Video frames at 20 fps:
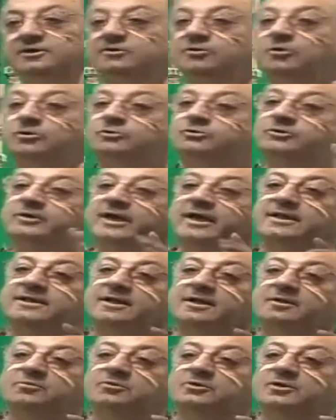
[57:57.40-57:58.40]
No,
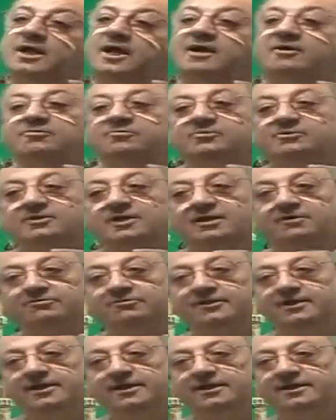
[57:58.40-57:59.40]
together, mudah
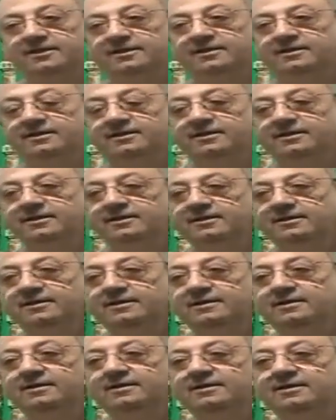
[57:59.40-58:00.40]
mudafilahi.
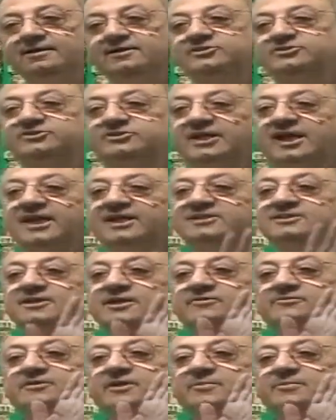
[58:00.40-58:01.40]
Size
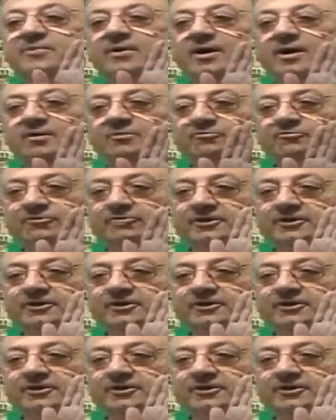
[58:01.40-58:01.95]
of the palm.